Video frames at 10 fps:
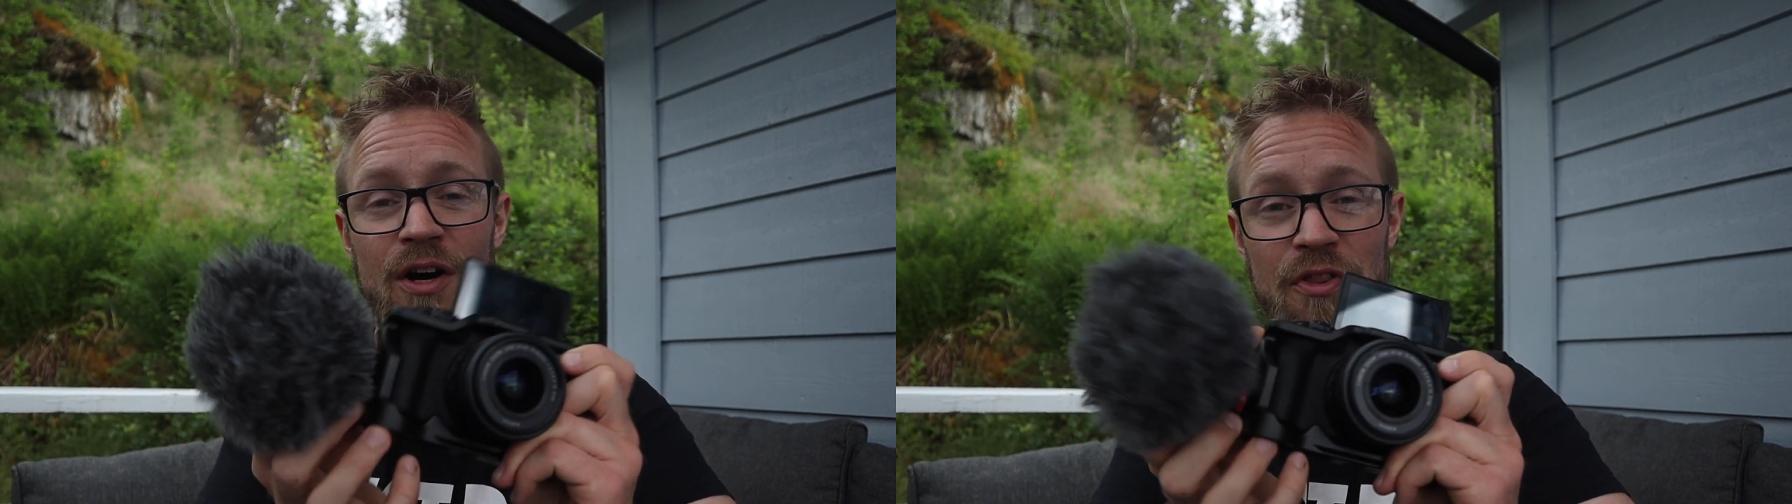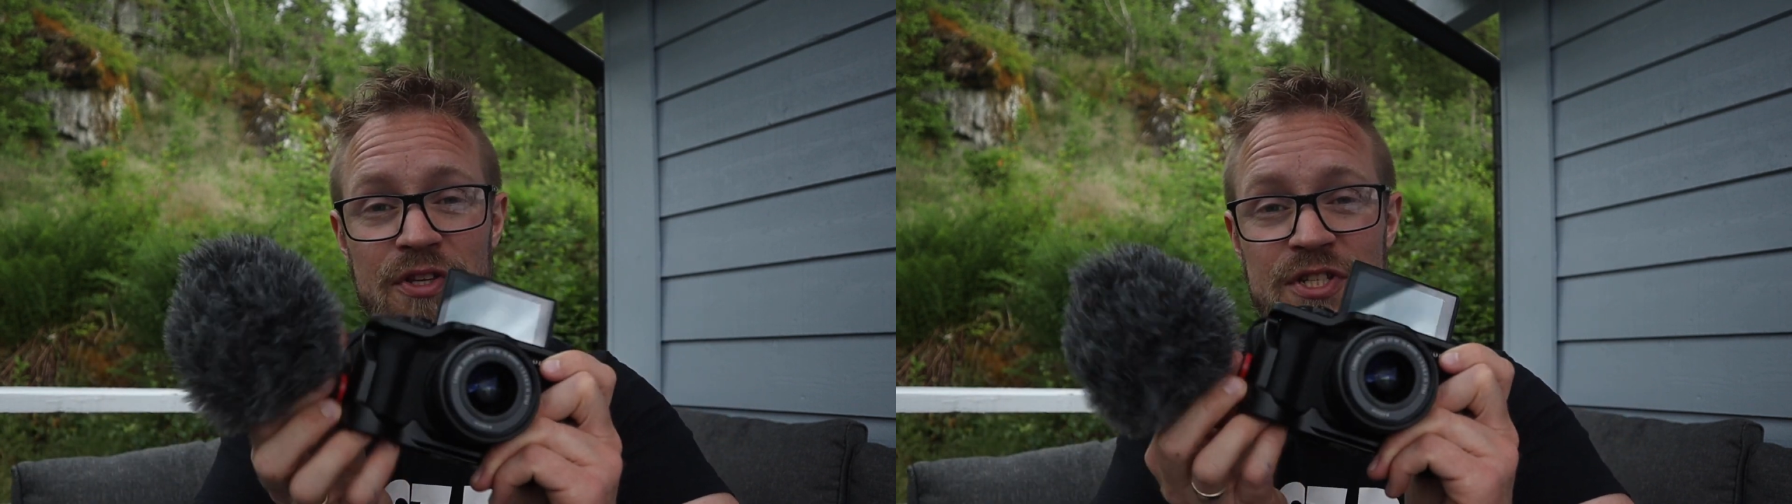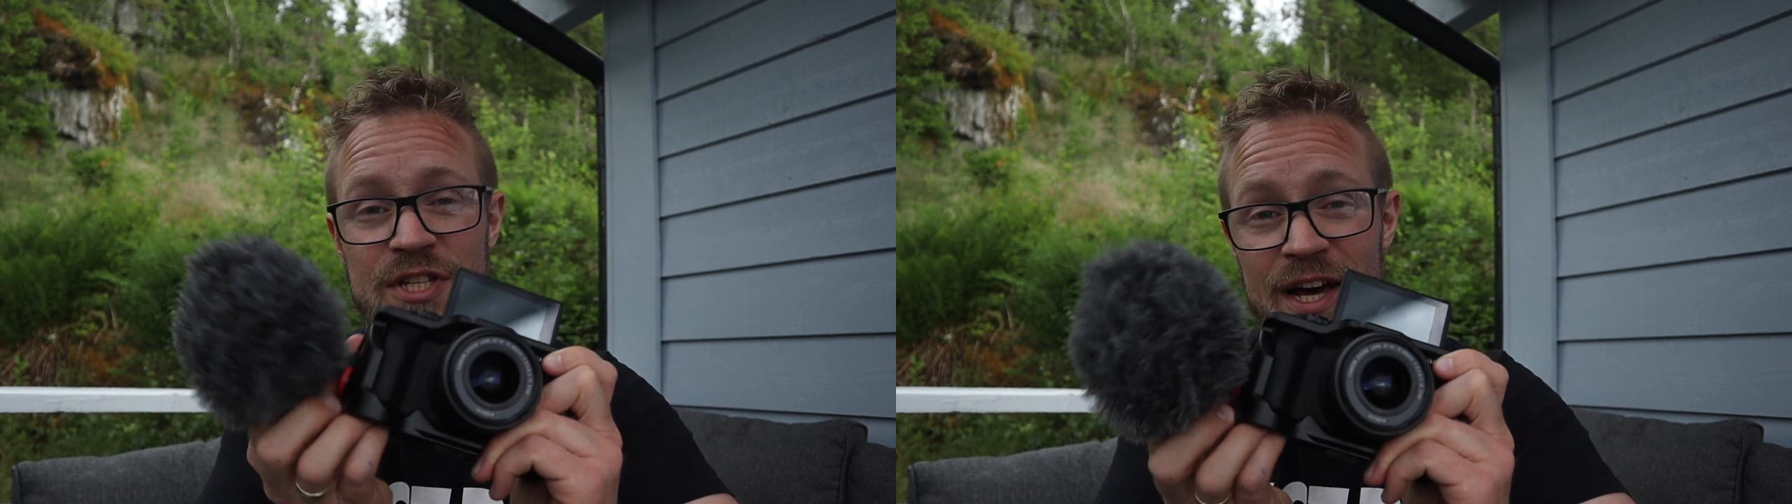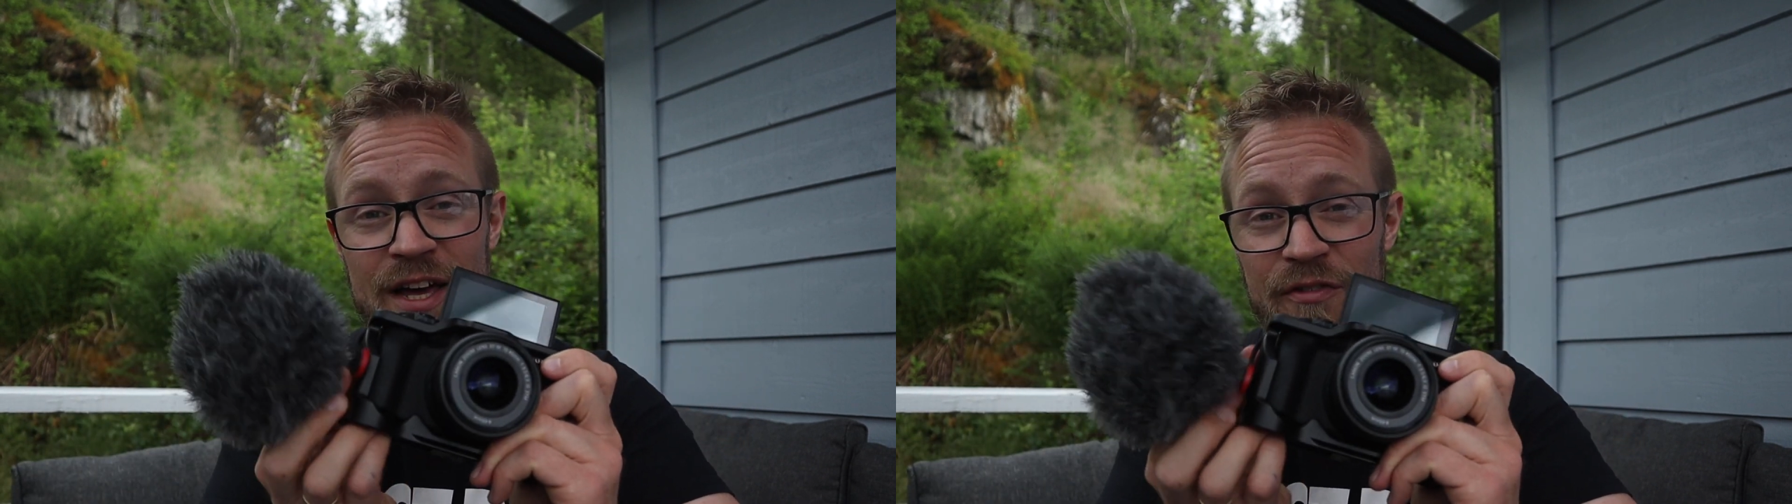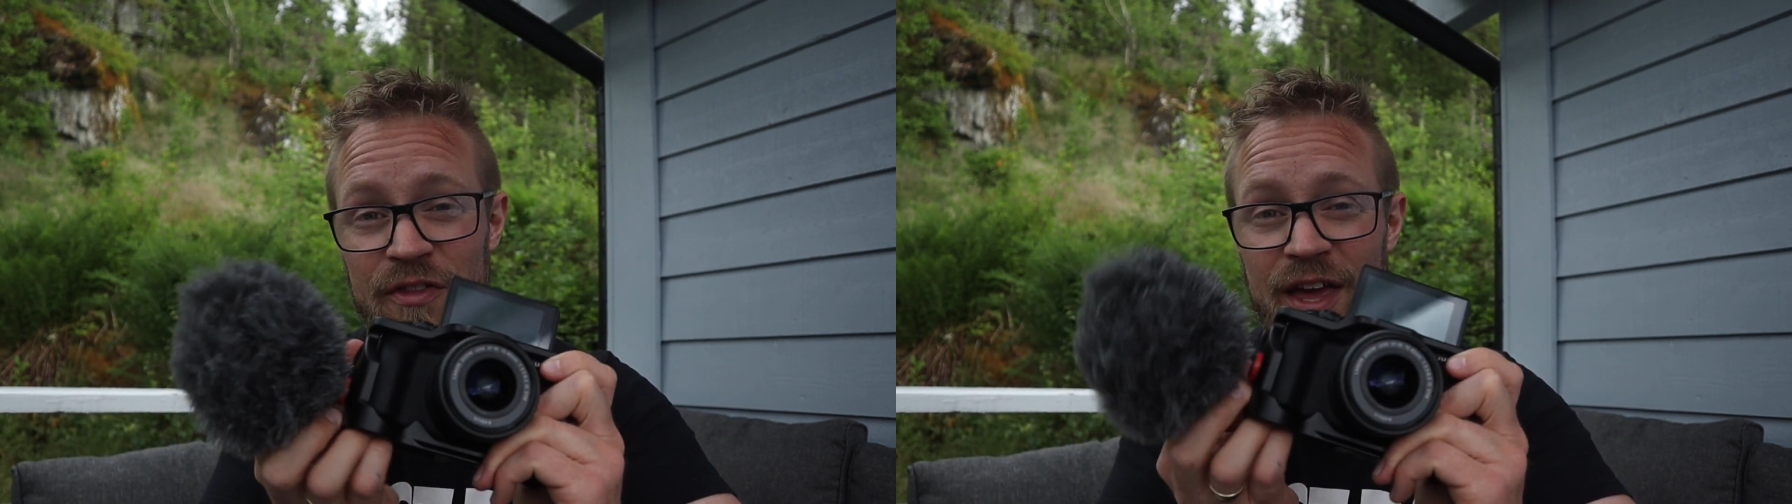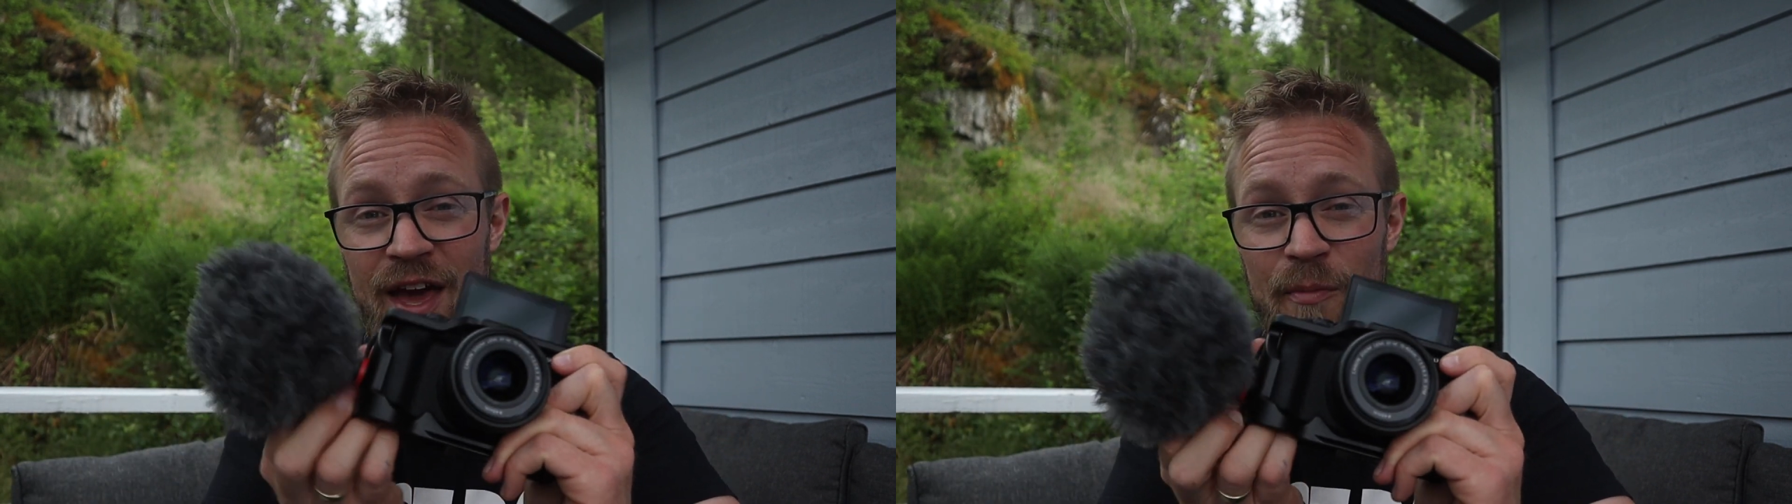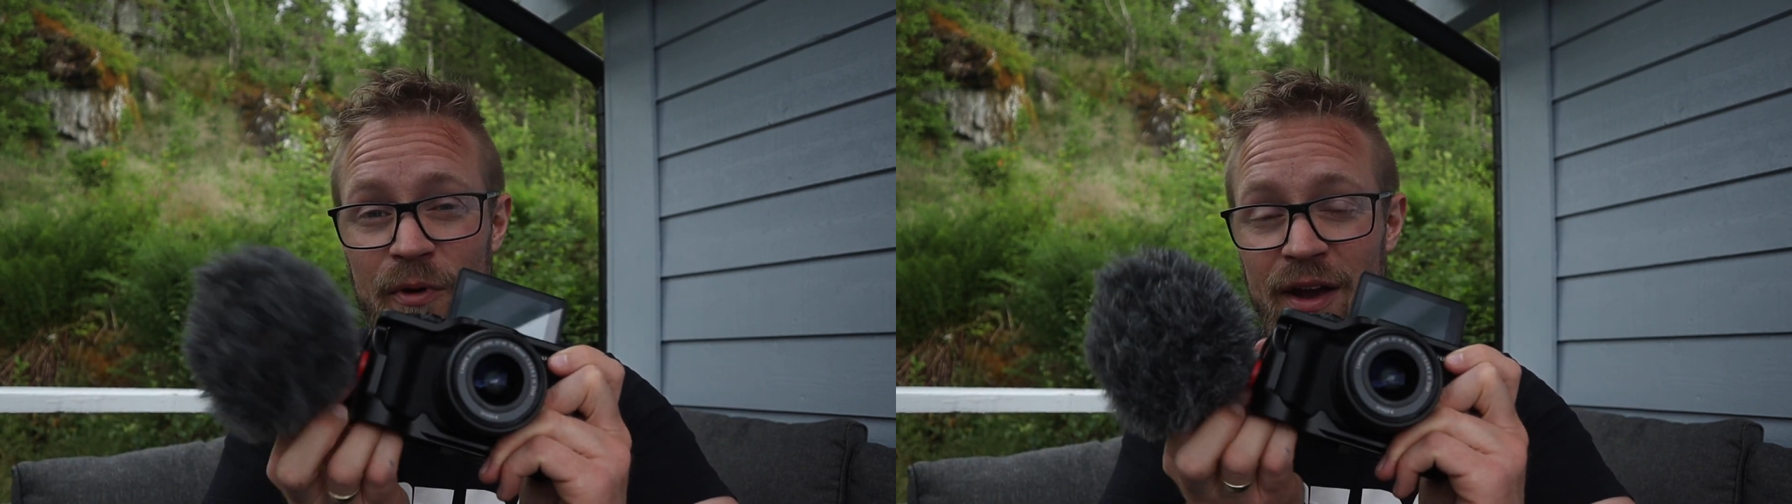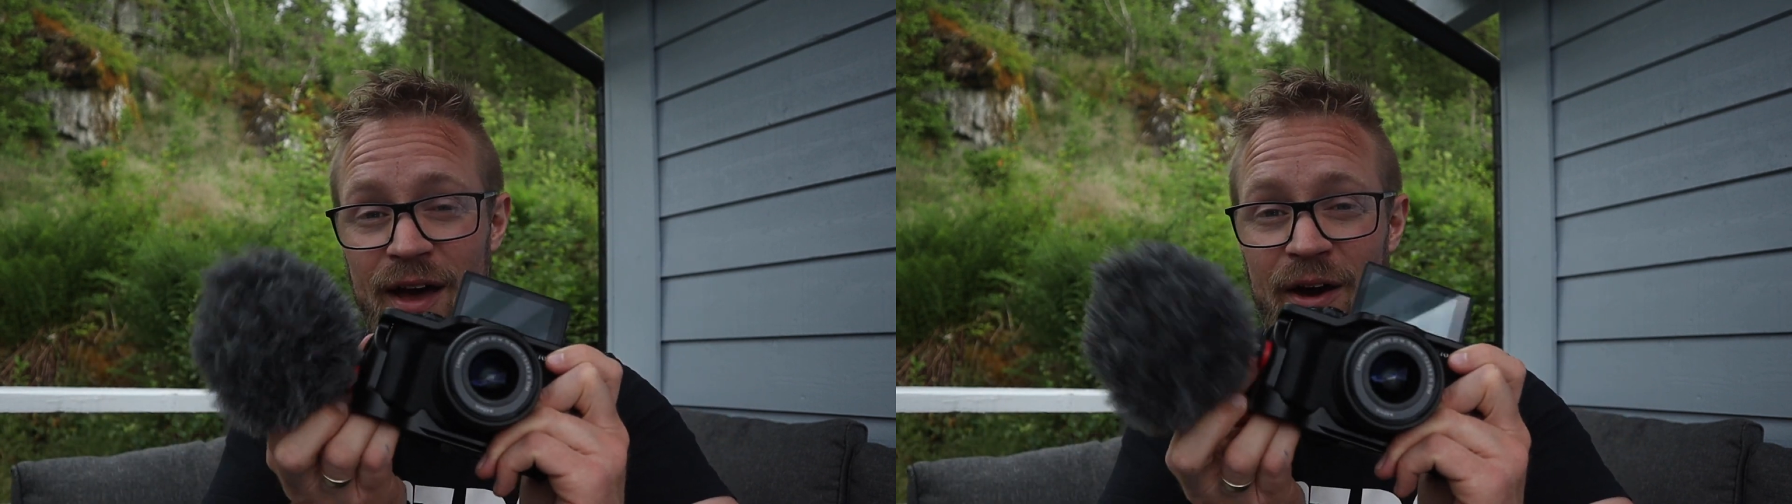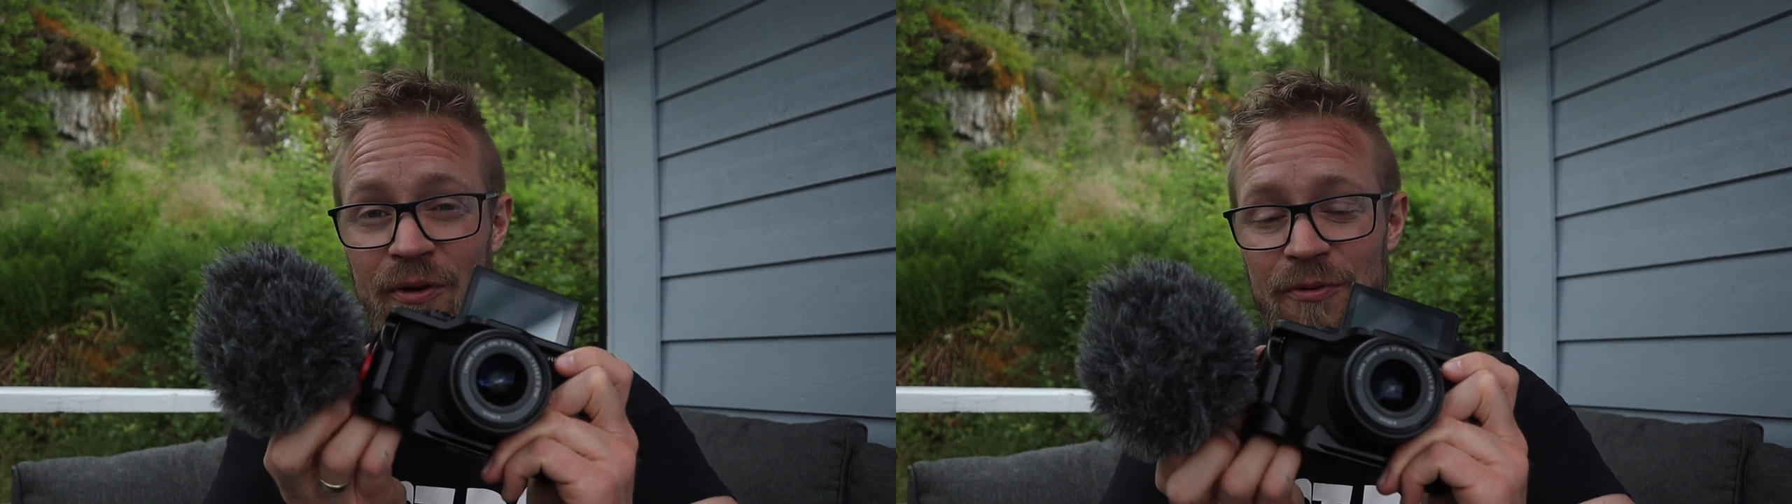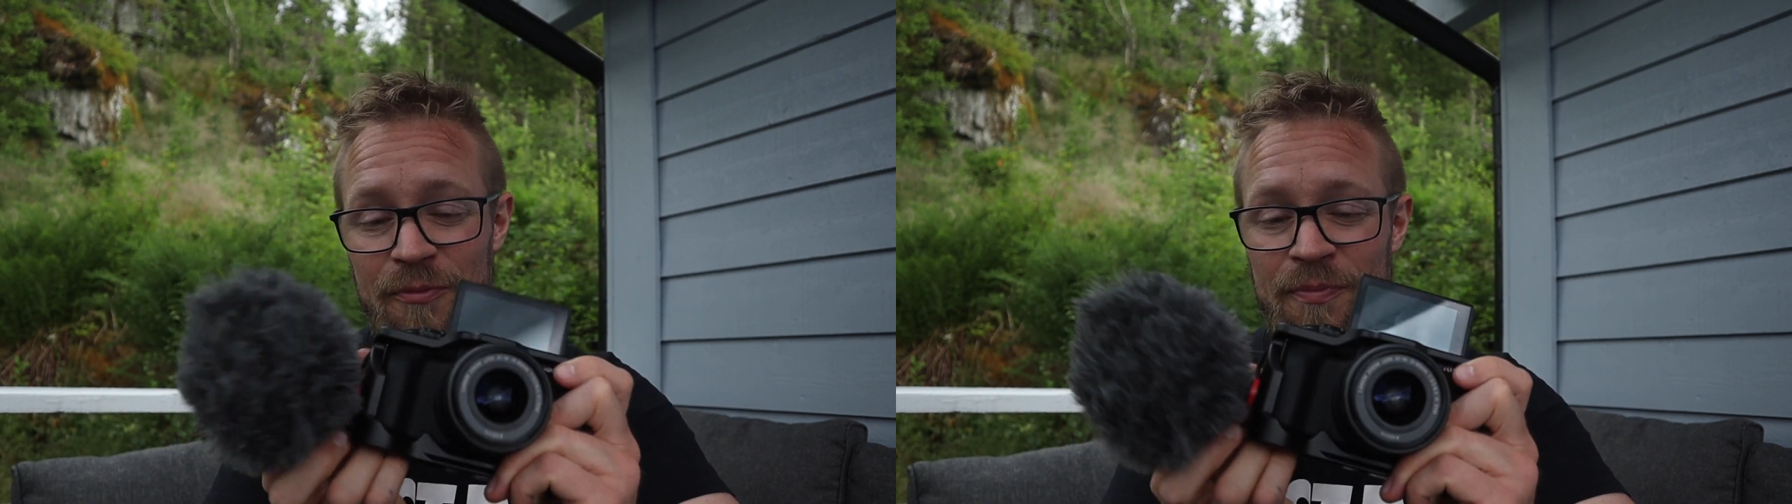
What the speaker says: on the side of the camera now,